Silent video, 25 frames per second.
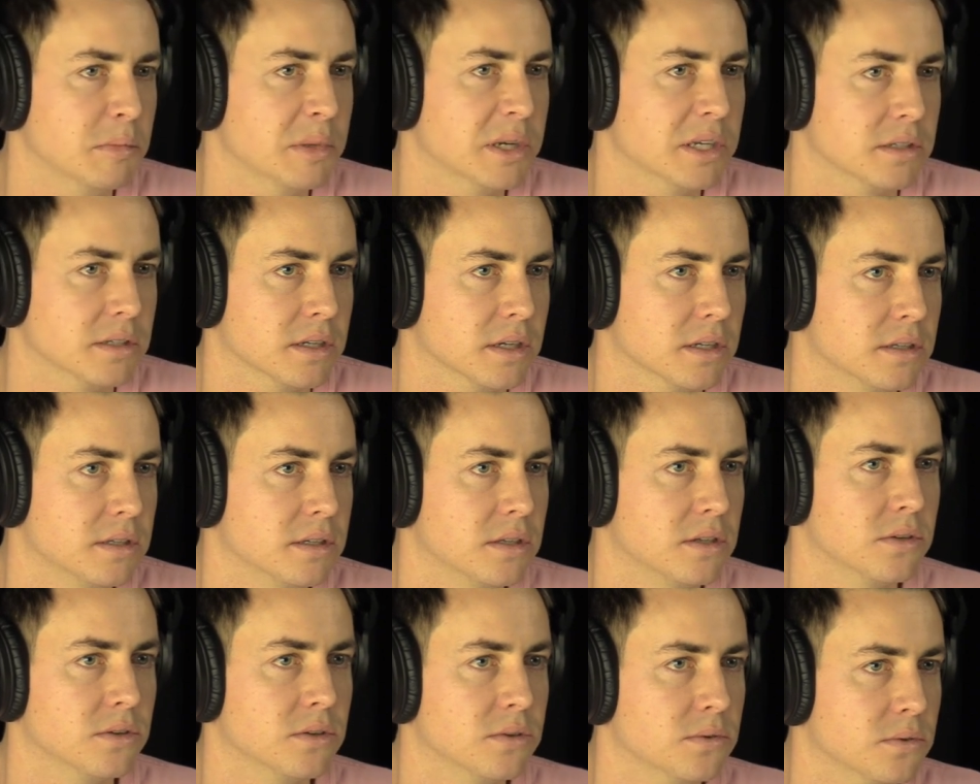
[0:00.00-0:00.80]
business
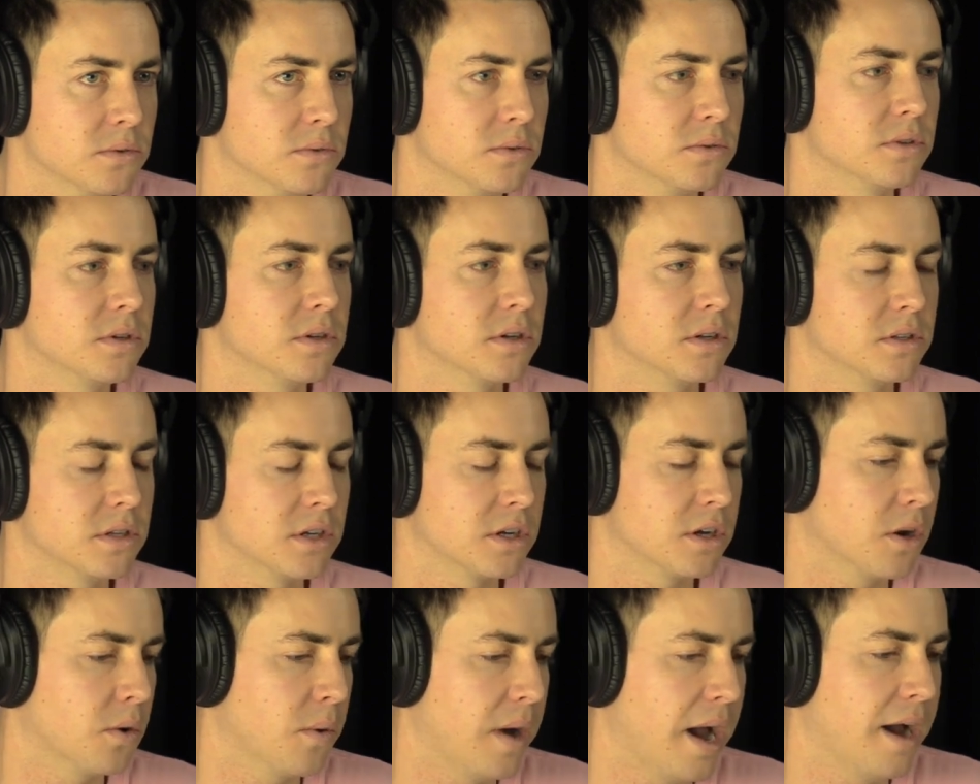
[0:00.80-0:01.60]
to to,
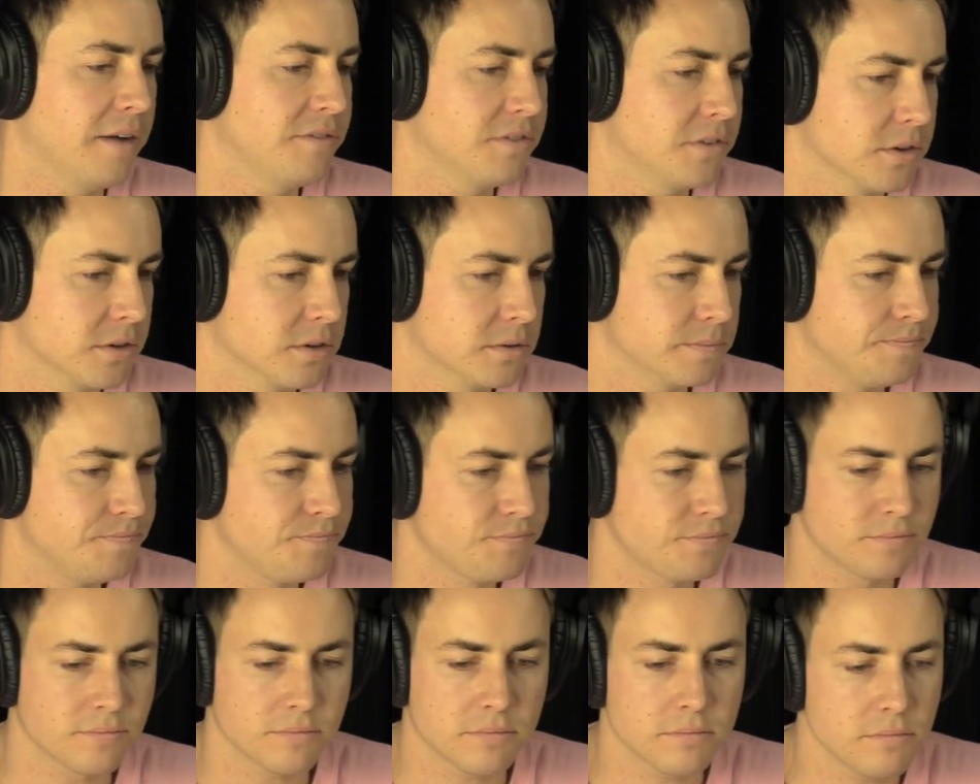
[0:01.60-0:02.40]
to go after
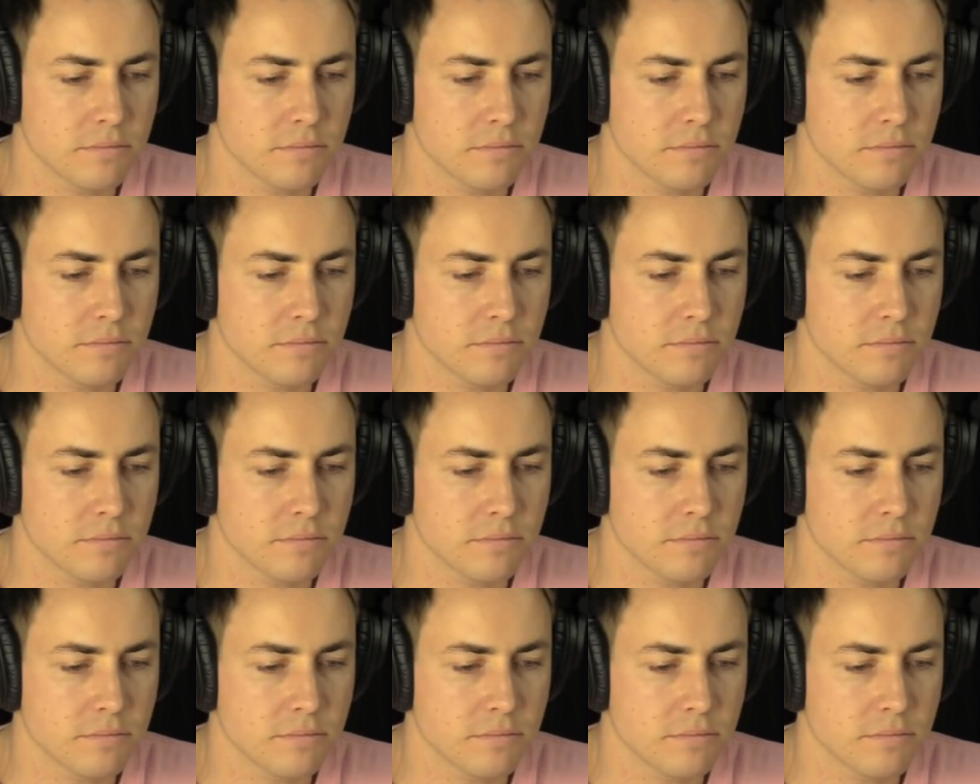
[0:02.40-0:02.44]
